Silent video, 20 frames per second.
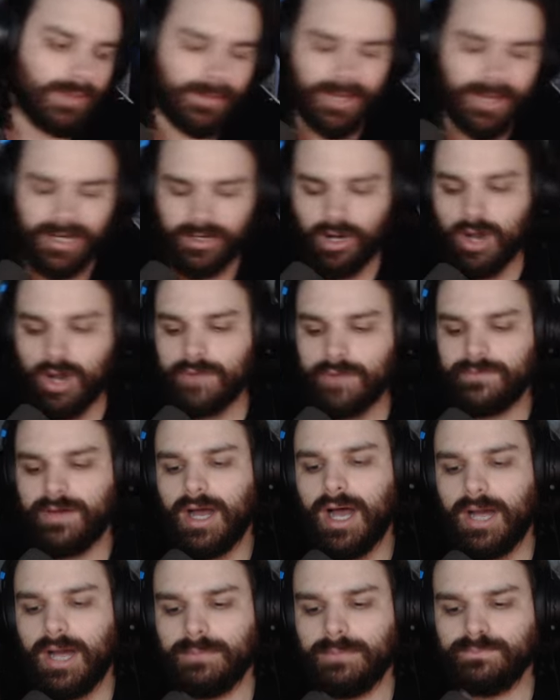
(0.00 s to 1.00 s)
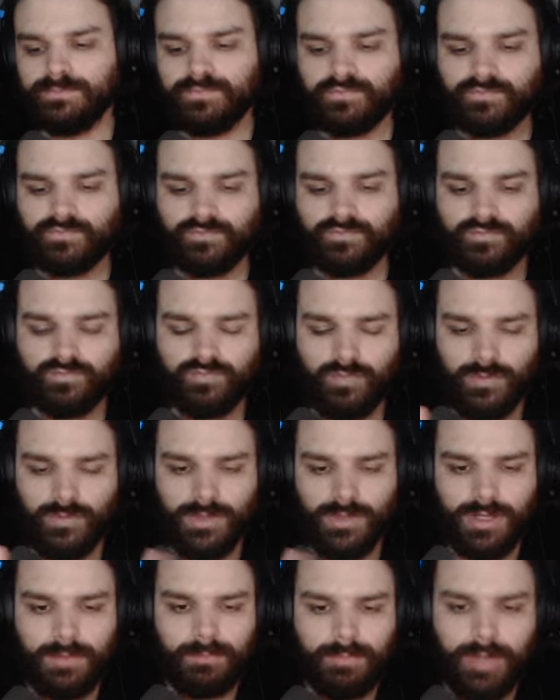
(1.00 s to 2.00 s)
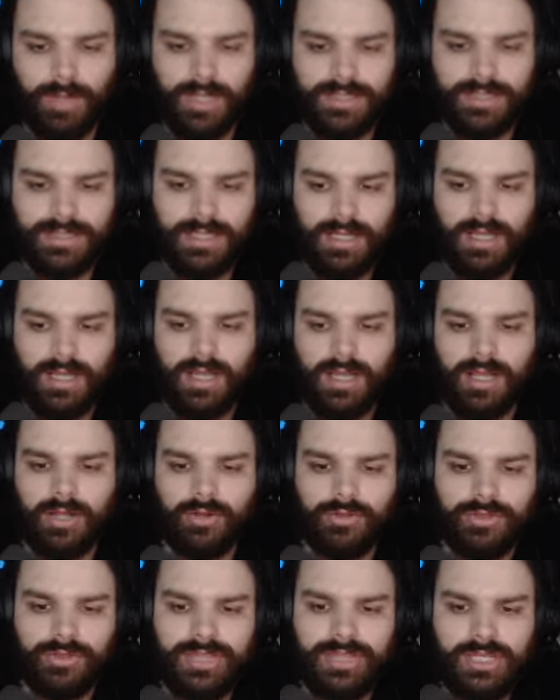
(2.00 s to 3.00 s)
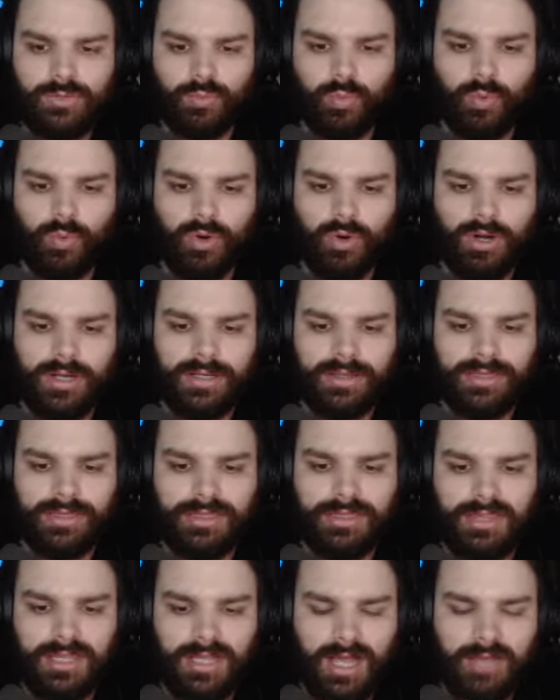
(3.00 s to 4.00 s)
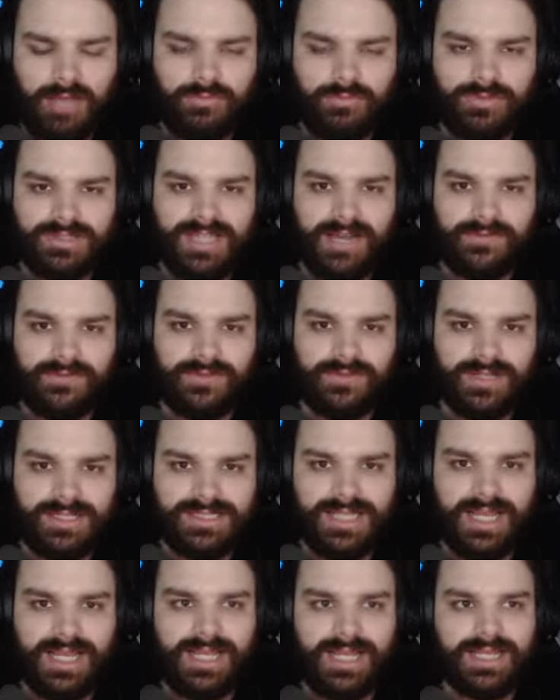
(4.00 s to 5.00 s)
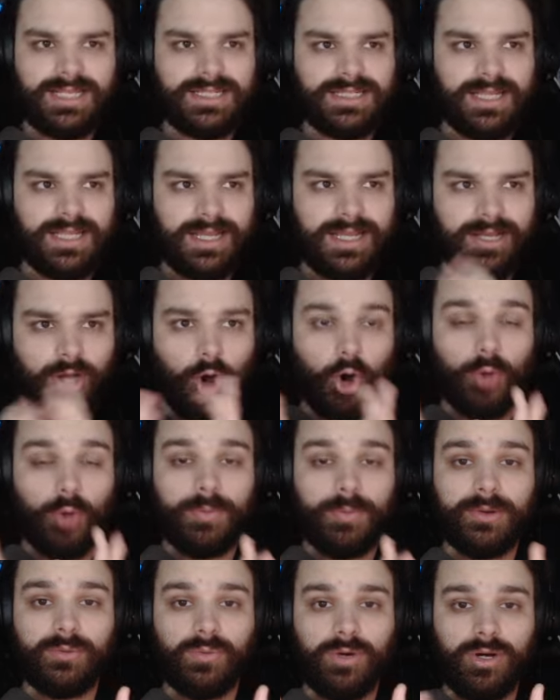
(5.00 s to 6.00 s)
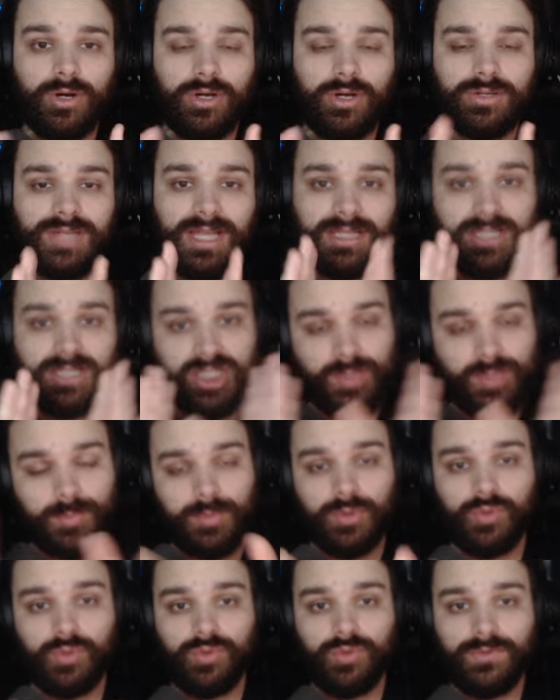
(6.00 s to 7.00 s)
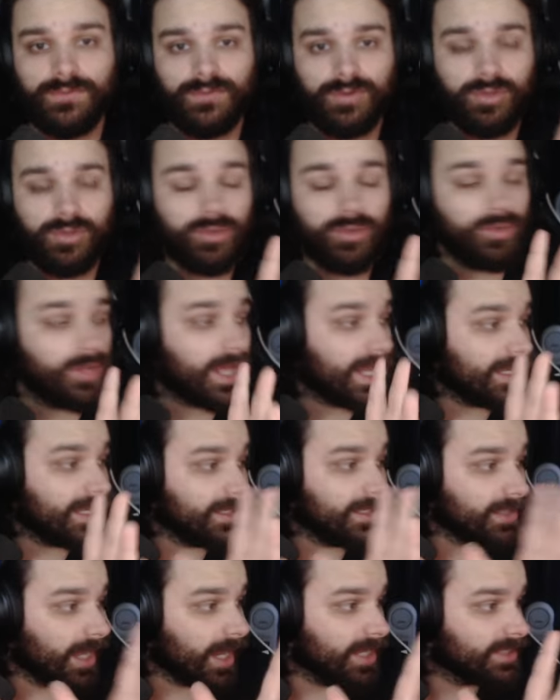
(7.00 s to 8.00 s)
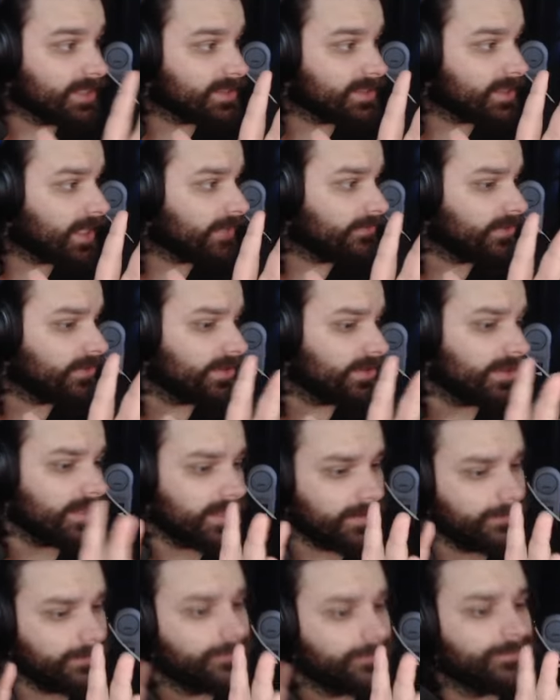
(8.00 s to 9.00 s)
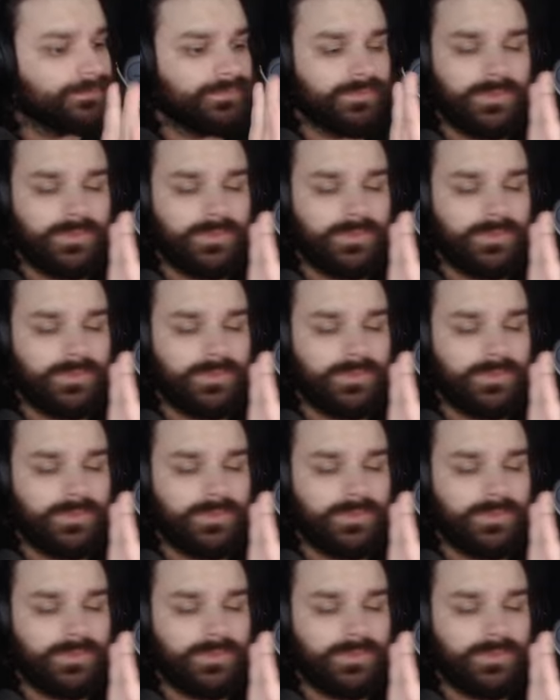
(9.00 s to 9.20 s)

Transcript: My bad, I cough. Um, but the one thing I would definitely say is an open world that looks beautiful and nice and everything